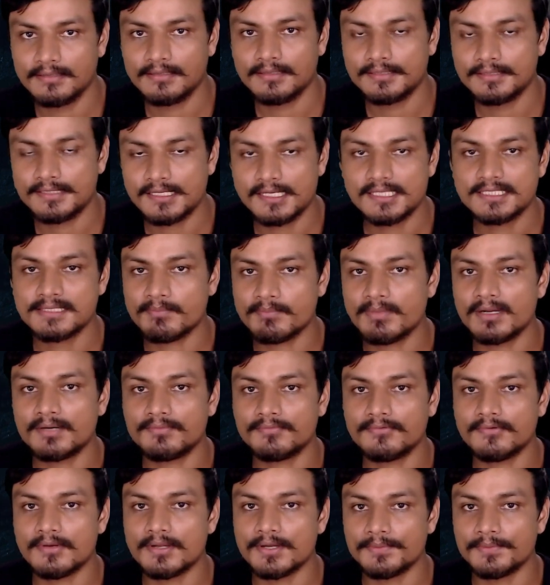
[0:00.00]
taskbar
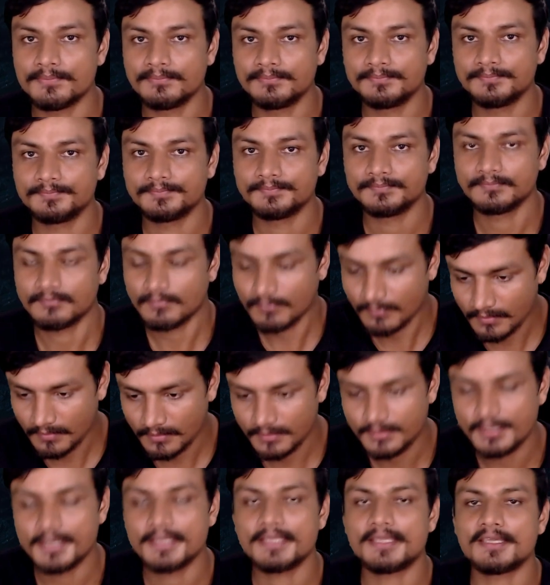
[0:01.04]
flow
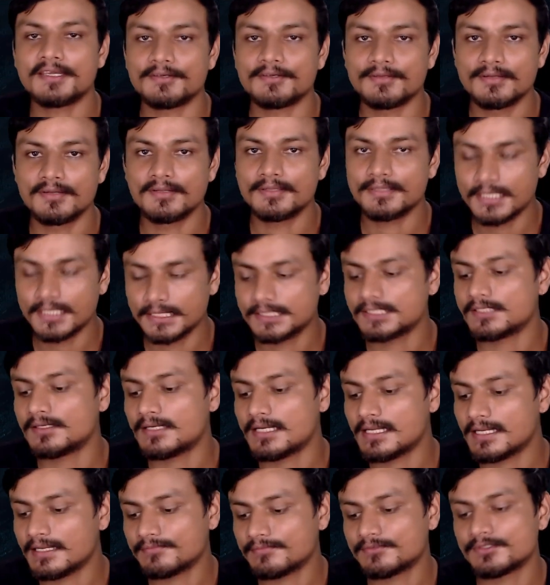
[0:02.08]
thank you that's all
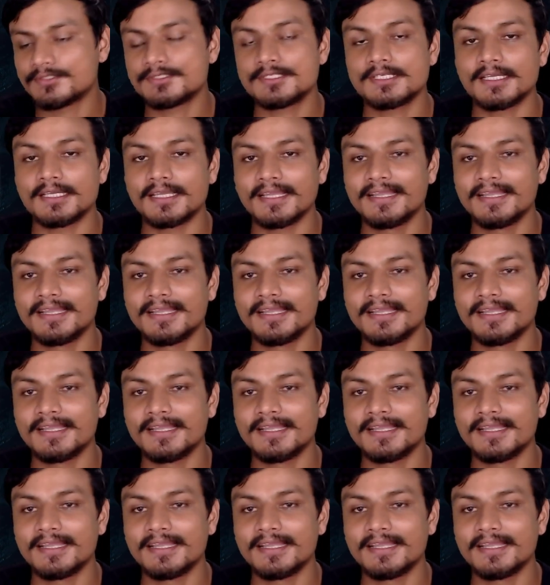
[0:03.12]
i have to say